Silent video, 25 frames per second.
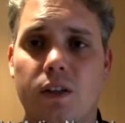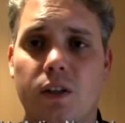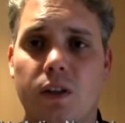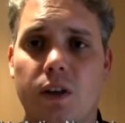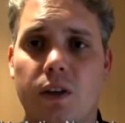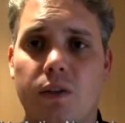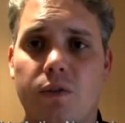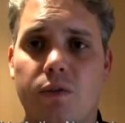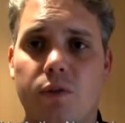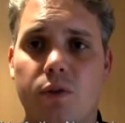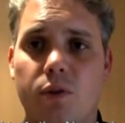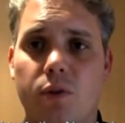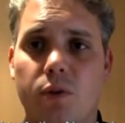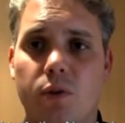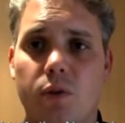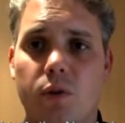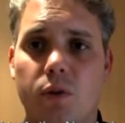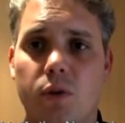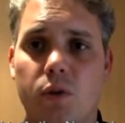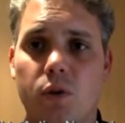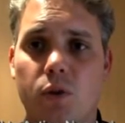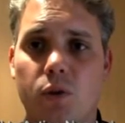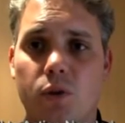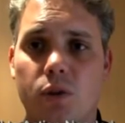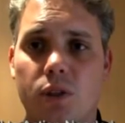if you
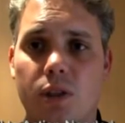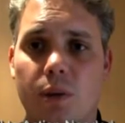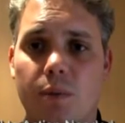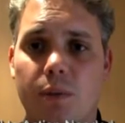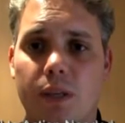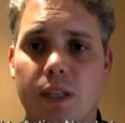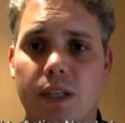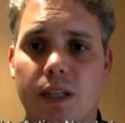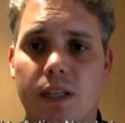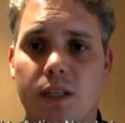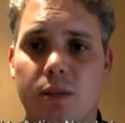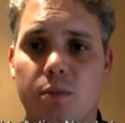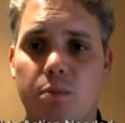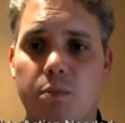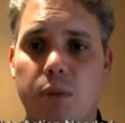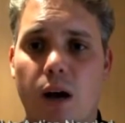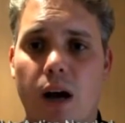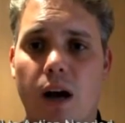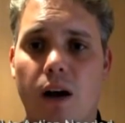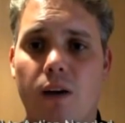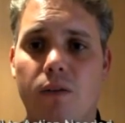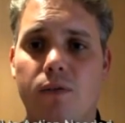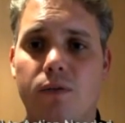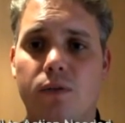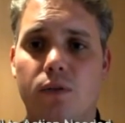use something that's
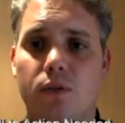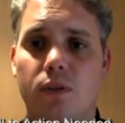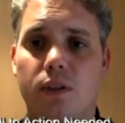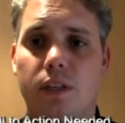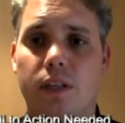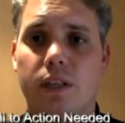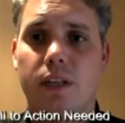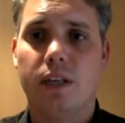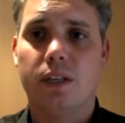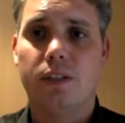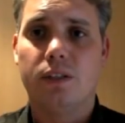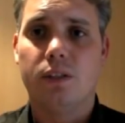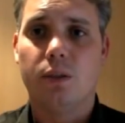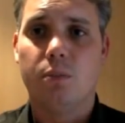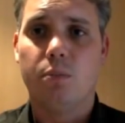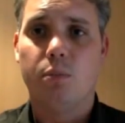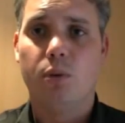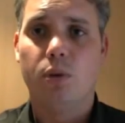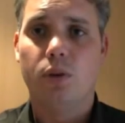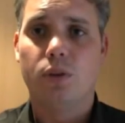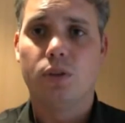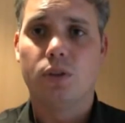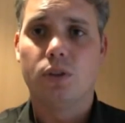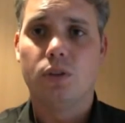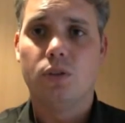powerful, that gets the
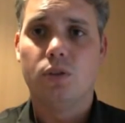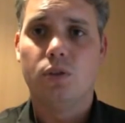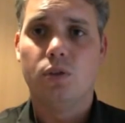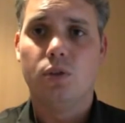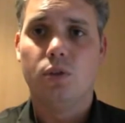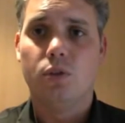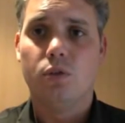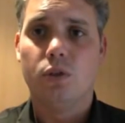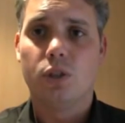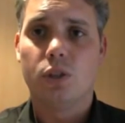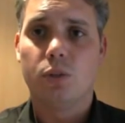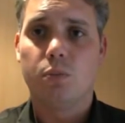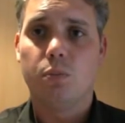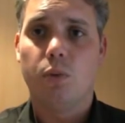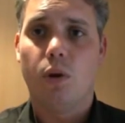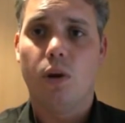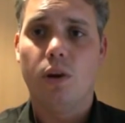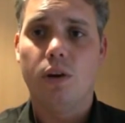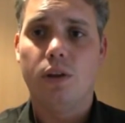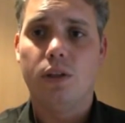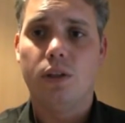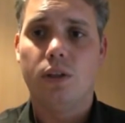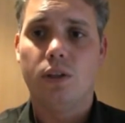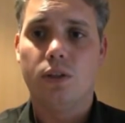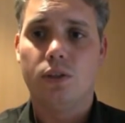person to
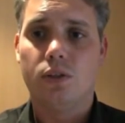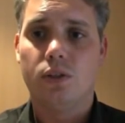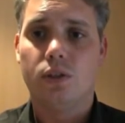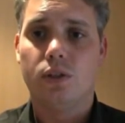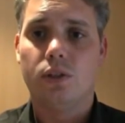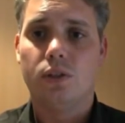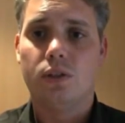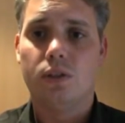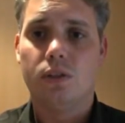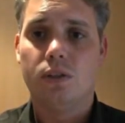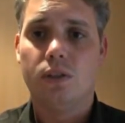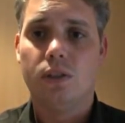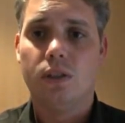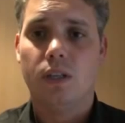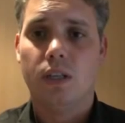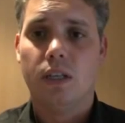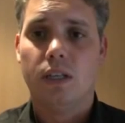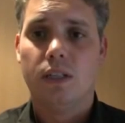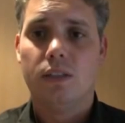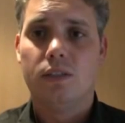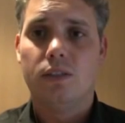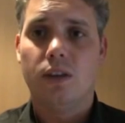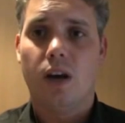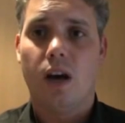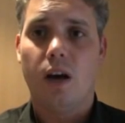respond in a certain
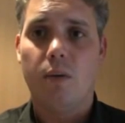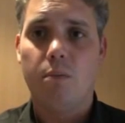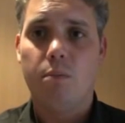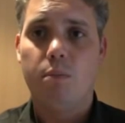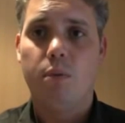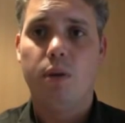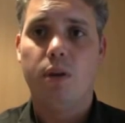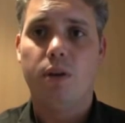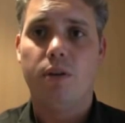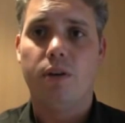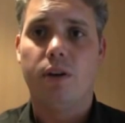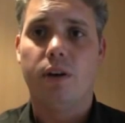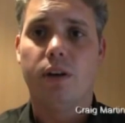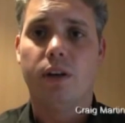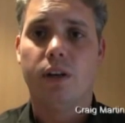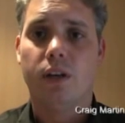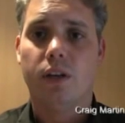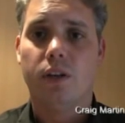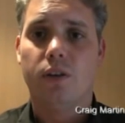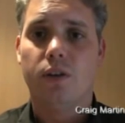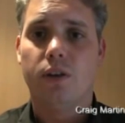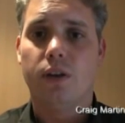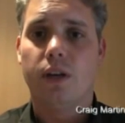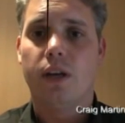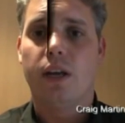time period,
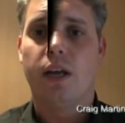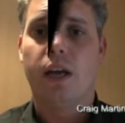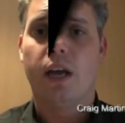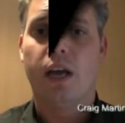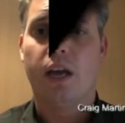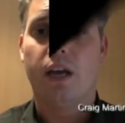you're going to